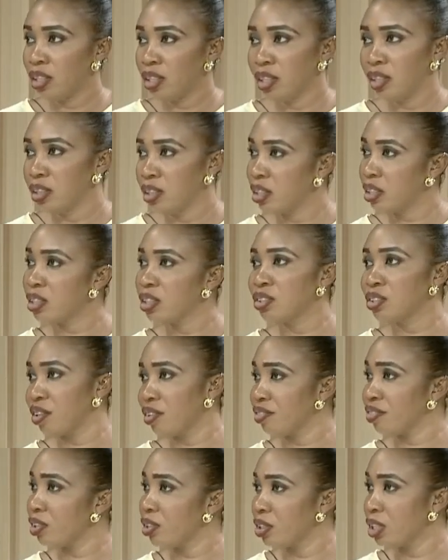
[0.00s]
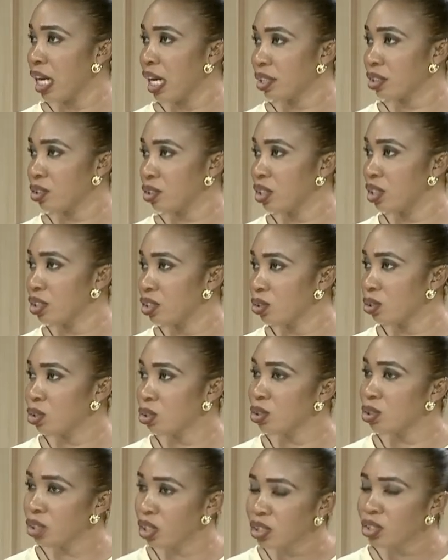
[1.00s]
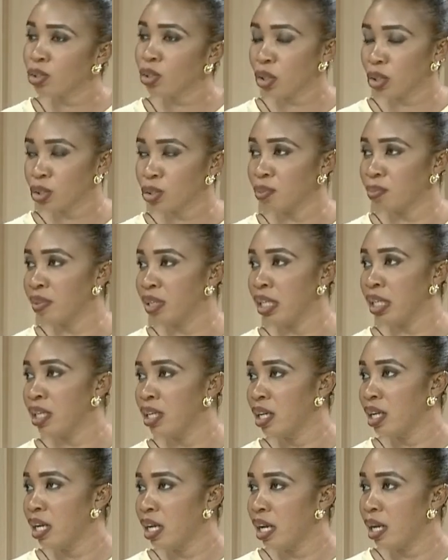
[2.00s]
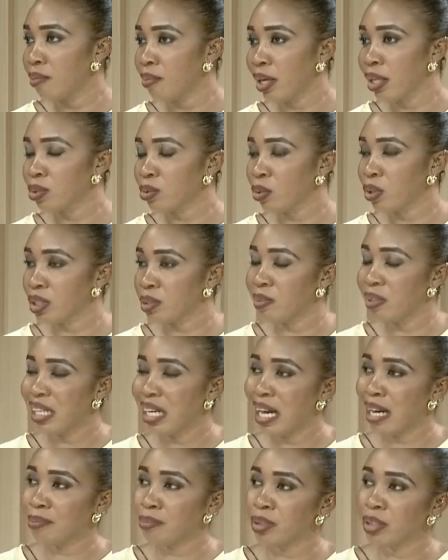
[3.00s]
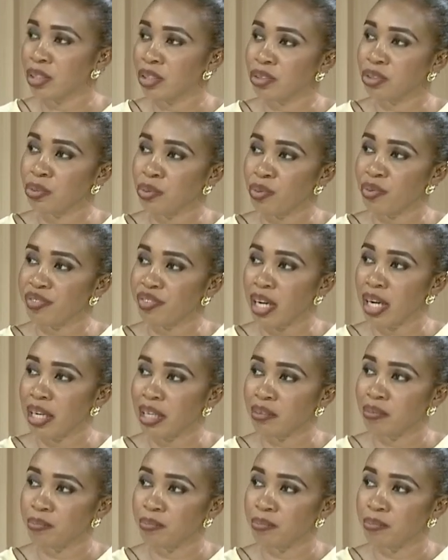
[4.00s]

This is your field, actually. So just talk to me about what's been happening so far.